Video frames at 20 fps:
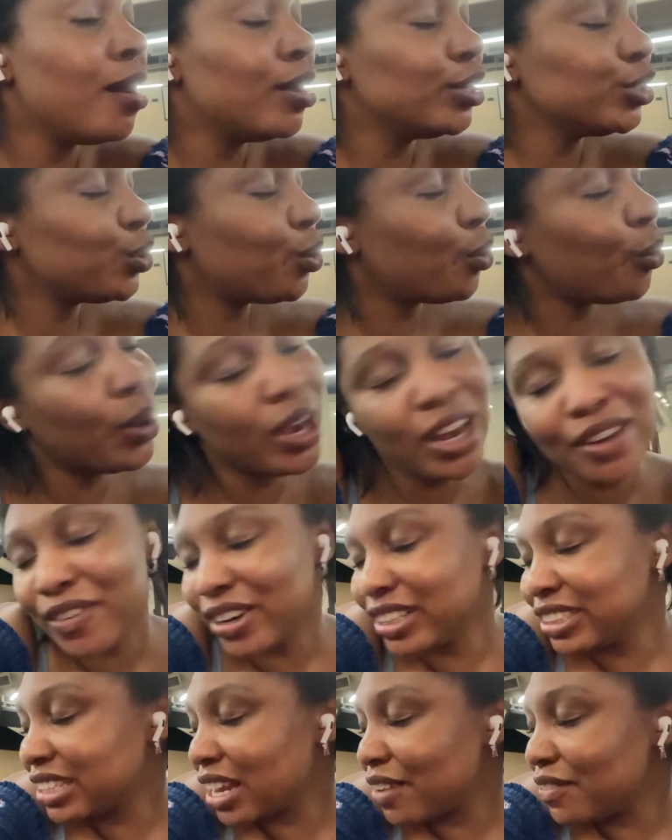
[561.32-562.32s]

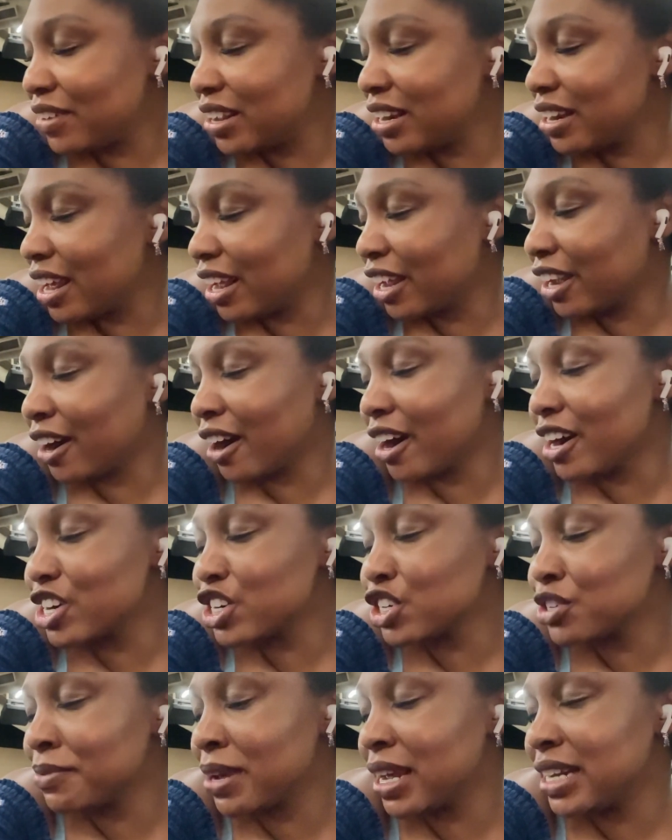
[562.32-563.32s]
twenty-four seven
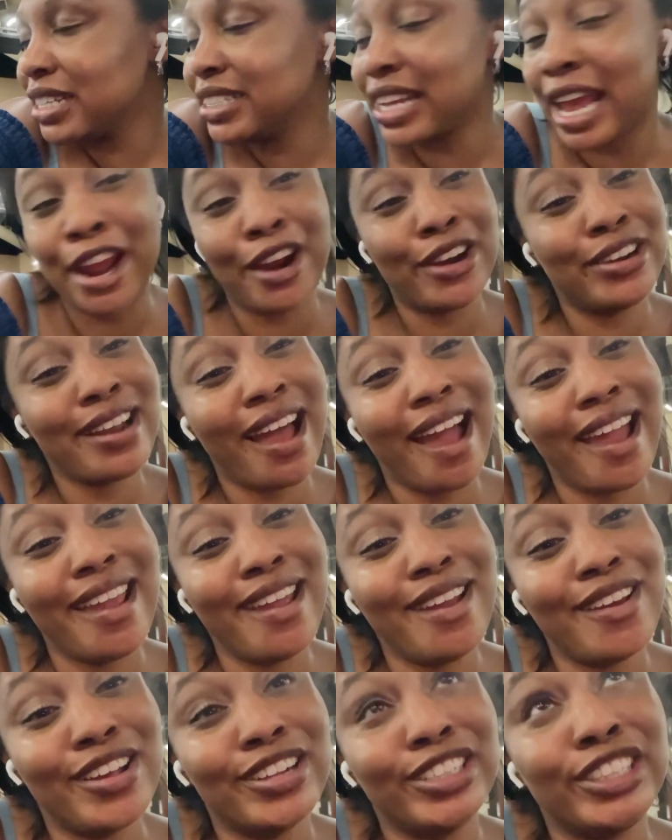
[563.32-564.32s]
encouragement day or night,
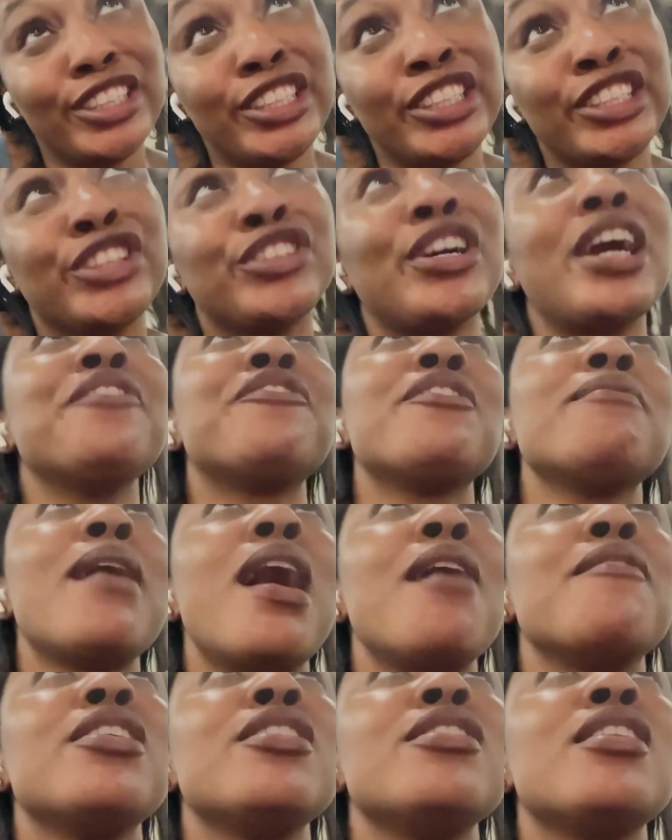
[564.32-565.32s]
straight from
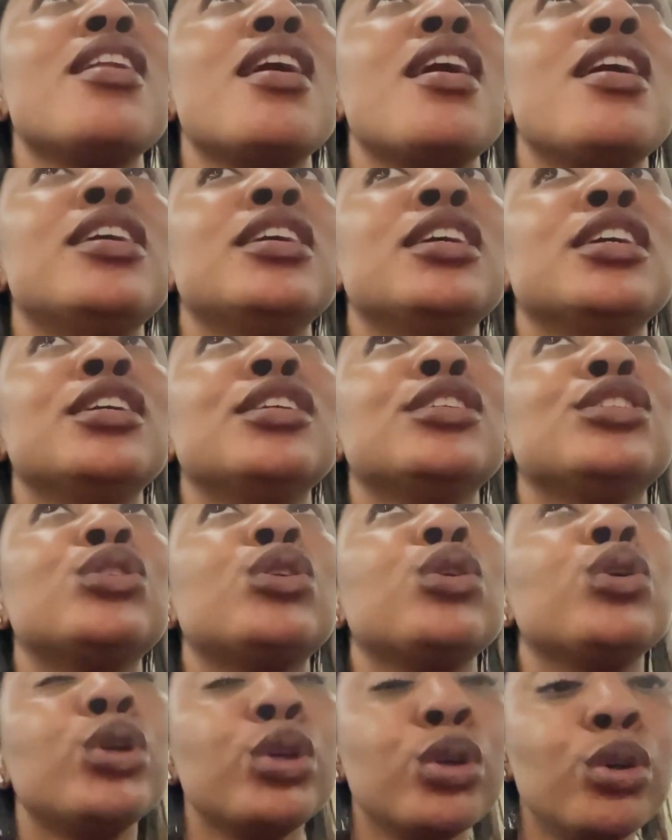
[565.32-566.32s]
heaven
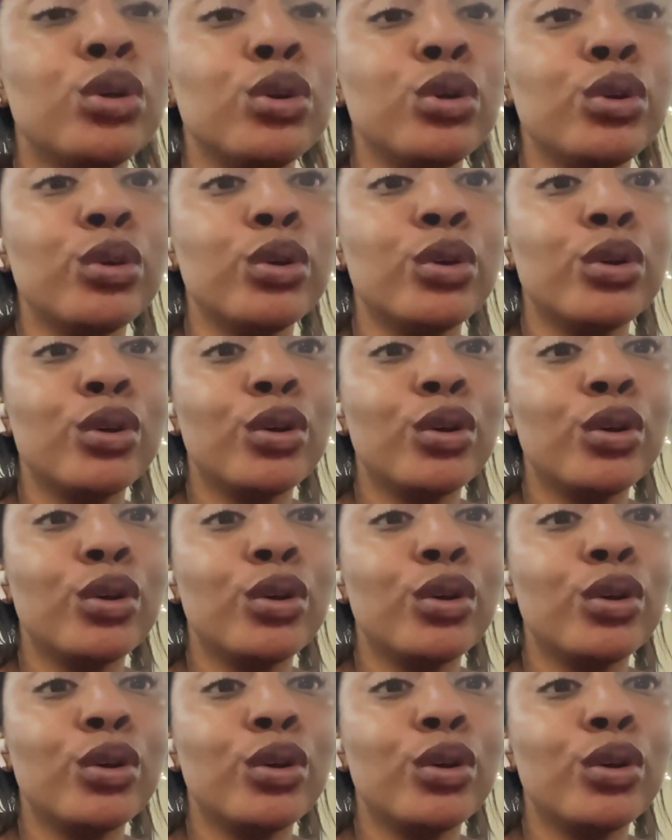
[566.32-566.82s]
to you,